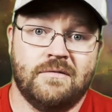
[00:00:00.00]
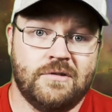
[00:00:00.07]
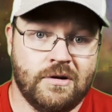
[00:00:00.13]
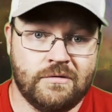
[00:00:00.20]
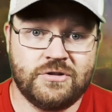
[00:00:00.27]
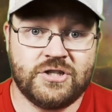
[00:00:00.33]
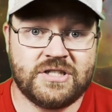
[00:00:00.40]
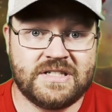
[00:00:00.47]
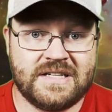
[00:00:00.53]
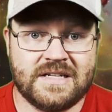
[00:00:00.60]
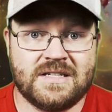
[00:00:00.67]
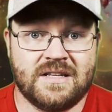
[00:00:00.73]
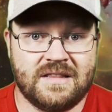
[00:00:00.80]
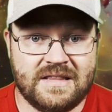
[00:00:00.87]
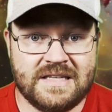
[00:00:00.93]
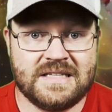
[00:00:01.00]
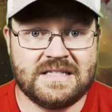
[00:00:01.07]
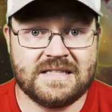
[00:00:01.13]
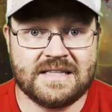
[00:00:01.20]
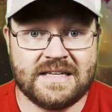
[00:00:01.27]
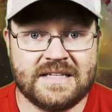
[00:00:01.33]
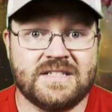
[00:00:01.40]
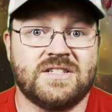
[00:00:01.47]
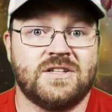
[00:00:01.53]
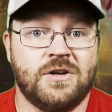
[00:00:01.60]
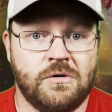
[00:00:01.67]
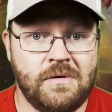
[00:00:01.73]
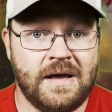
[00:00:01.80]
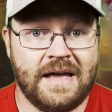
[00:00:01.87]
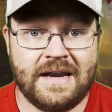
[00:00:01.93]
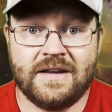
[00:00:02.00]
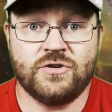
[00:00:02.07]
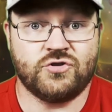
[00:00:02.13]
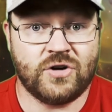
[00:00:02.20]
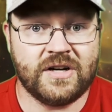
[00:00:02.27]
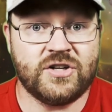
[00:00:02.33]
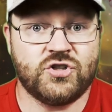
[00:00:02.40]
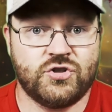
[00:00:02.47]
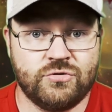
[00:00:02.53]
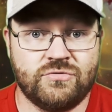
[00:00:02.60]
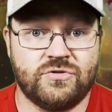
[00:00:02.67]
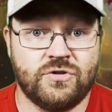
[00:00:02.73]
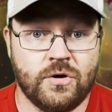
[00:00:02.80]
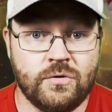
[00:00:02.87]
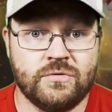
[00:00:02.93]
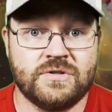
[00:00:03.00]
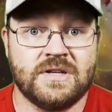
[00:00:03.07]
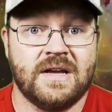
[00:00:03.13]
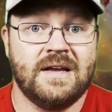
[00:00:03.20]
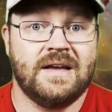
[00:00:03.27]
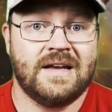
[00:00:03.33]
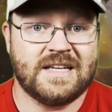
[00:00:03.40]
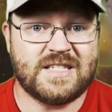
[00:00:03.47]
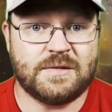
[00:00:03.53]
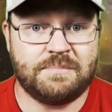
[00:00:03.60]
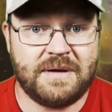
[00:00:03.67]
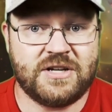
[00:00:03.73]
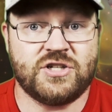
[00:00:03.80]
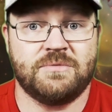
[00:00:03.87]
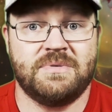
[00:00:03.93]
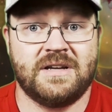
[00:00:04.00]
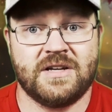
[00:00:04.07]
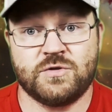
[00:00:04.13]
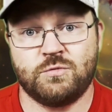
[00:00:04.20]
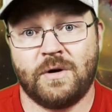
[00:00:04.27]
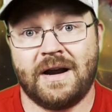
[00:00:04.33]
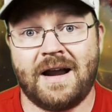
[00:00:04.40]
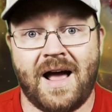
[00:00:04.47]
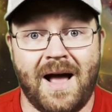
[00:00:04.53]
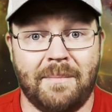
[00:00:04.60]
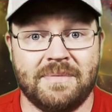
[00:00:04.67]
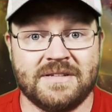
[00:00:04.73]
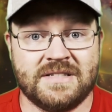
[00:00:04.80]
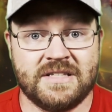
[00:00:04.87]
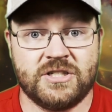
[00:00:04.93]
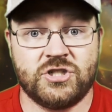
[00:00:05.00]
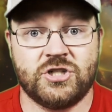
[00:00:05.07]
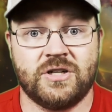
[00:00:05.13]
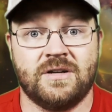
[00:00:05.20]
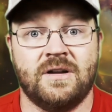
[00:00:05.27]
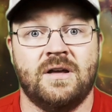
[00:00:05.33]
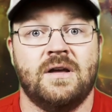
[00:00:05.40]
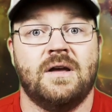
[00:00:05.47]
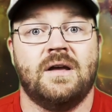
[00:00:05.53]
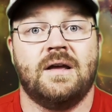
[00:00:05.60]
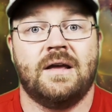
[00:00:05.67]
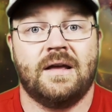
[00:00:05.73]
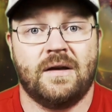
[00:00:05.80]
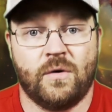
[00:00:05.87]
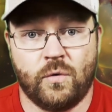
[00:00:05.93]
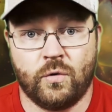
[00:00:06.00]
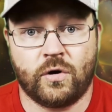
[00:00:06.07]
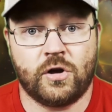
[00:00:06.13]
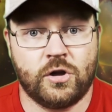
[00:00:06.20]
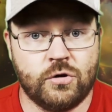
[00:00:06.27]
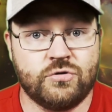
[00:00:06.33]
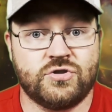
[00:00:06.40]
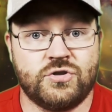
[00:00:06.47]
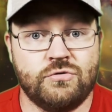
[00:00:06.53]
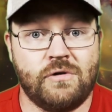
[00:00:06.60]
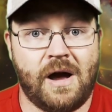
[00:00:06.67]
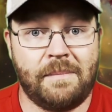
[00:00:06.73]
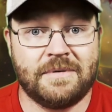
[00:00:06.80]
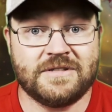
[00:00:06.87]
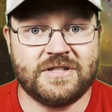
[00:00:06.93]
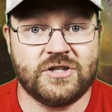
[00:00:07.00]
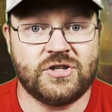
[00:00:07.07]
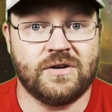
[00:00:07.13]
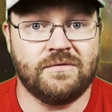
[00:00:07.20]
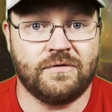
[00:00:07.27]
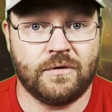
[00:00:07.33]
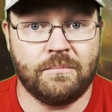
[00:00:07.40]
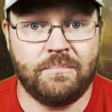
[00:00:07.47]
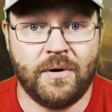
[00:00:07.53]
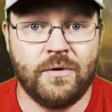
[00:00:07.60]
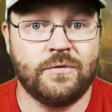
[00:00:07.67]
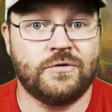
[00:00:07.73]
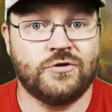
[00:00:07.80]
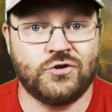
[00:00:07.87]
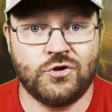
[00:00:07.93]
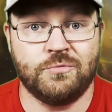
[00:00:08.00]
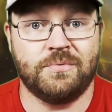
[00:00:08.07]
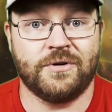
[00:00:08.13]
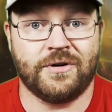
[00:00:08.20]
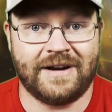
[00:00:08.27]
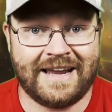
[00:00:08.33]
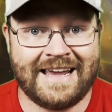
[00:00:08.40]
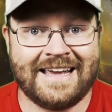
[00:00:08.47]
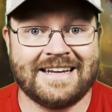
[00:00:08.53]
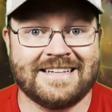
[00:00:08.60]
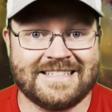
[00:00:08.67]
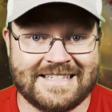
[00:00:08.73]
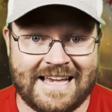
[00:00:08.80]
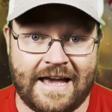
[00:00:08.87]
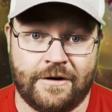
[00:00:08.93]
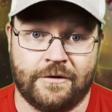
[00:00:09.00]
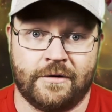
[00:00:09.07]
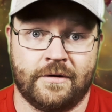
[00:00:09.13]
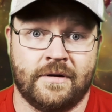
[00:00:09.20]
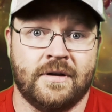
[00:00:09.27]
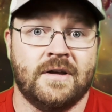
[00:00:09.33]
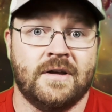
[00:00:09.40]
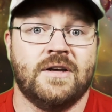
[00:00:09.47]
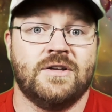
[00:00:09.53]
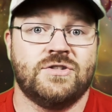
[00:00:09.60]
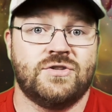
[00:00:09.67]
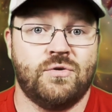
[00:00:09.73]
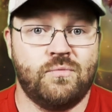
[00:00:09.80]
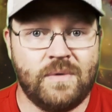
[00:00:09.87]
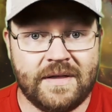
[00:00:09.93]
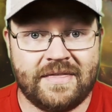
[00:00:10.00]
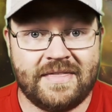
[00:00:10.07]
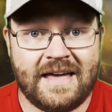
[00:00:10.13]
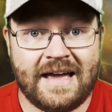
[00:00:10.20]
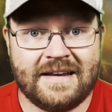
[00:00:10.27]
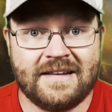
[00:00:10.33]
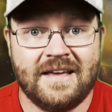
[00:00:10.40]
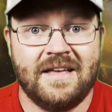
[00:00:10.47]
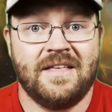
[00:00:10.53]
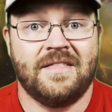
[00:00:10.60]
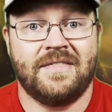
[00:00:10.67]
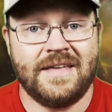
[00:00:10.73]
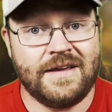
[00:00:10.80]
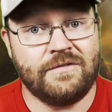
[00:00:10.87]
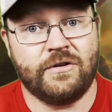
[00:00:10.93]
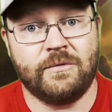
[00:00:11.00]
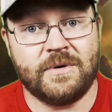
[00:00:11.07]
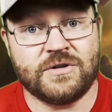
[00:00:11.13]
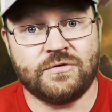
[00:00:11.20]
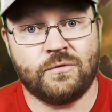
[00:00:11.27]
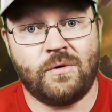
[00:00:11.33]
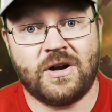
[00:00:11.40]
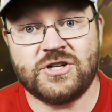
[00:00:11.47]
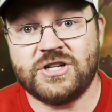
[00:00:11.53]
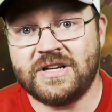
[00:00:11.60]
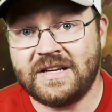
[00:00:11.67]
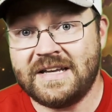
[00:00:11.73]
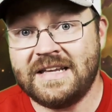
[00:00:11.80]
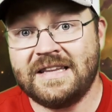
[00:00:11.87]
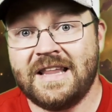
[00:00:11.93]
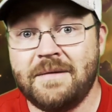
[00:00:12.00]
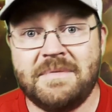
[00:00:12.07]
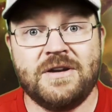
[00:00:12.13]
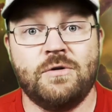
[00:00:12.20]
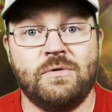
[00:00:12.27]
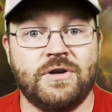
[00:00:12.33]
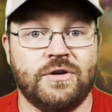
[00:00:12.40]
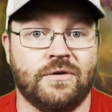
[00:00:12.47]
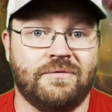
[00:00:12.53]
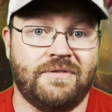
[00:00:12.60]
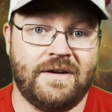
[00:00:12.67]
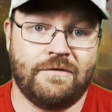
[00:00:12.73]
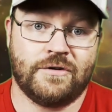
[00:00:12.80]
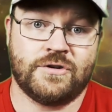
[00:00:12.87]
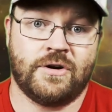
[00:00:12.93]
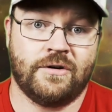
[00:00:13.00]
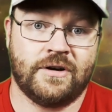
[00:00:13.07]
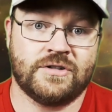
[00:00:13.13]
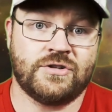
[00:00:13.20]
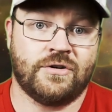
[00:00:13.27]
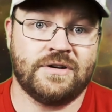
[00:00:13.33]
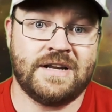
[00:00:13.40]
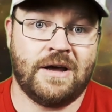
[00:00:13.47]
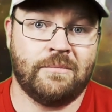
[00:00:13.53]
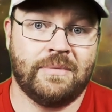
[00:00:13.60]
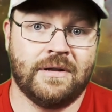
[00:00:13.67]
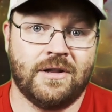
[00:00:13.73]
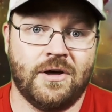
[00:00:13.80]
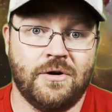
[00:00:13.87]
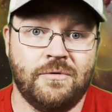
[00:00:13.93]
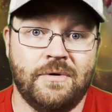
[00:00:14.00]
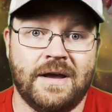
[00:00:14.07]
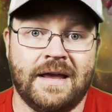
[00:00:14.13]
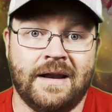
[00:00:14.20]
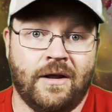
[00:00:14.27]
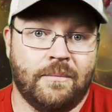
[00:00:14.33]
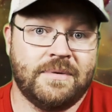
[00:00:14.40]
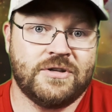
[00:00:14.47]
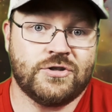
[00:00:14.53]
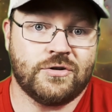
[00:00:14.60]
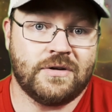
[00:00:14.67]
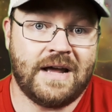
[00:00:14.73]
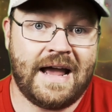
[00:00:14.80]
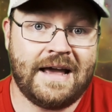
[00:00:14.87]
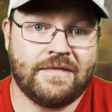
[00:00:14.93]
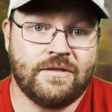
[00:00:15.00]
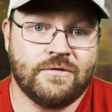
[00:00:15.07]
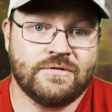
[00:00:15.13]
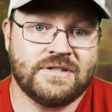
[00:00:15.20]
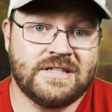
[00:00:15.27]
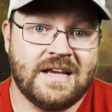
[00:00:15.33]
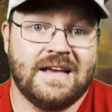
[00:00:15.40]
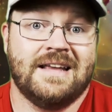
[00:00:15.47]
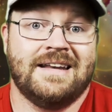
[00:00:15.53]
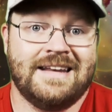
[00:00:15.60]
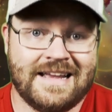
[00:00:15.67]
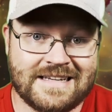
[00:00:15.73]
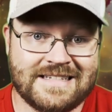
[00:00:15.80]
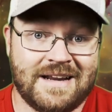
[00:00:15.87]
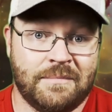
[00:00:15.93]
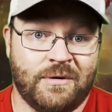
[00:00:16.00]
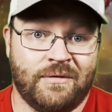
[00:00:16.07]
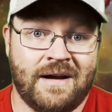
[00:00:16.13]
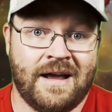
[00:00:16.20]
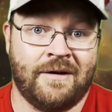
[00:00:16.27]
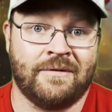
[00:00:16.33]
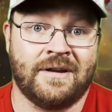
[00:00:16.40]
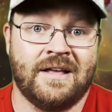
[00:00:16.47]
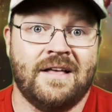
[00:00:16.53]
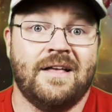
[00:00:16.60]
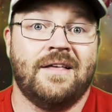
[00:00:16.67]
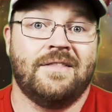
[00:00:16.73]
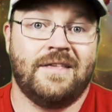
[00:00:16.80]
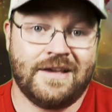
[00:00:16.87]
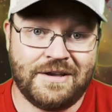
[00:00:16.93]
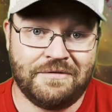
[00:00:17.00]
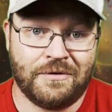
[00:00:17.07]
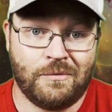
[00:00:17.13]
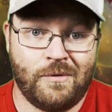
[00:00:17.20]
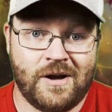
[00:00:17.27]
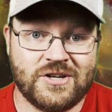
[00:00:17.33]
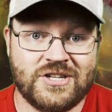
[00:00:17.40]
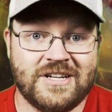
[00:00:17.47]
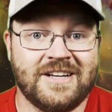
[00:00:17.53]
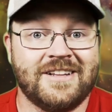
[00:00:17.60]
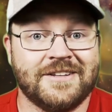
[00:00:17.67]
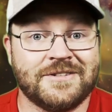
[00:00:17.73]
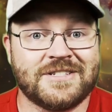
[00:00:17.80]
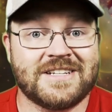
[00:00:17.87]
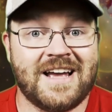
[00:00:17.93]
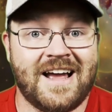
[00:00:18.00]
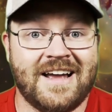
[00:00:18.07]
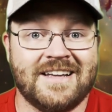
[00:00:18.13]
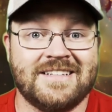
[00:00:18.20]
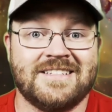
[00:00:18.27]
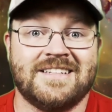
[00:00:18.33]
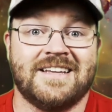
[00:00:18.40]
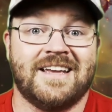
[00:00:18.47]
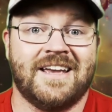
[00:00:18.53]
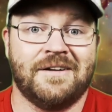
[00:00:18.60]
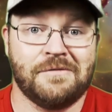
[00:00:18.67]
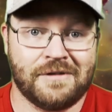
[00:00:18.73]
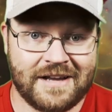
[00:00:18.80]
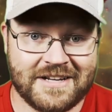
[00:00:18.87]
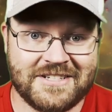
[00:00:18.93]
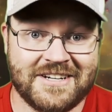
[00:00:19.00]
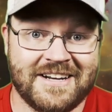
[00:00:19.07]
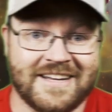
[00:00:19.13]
don't just stick to this list. Go ahead and try to shoot those, especially because we're at opposition or close to opposition for both Jupiter and Saturn. So with that, thank you very much for watching. Again, let me know what your favorite targets are down below, and I'll be sure to add those next time around. Thank you for watching, clear skies, and we'll catch you